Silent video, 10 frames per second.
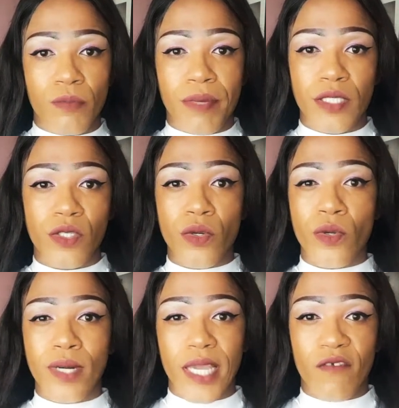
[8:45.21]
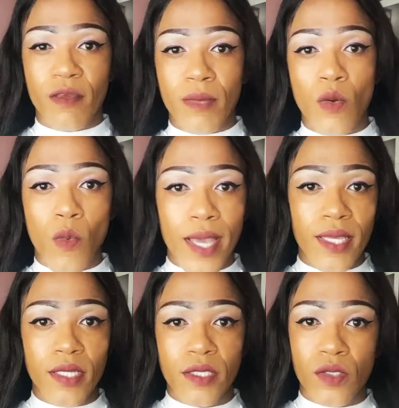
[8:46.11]
but you look like a female, why
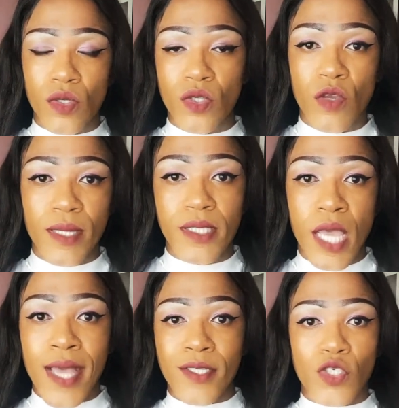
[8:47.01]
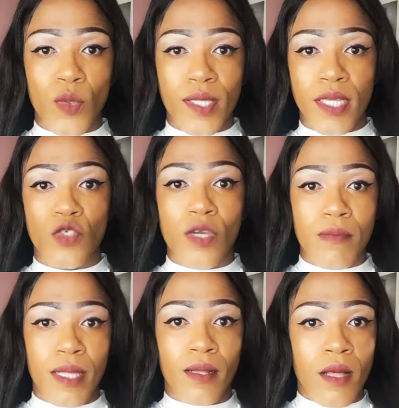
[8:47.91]
is your documents showing that you're a
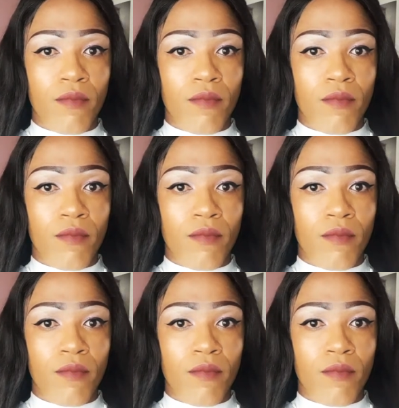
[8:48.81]
male?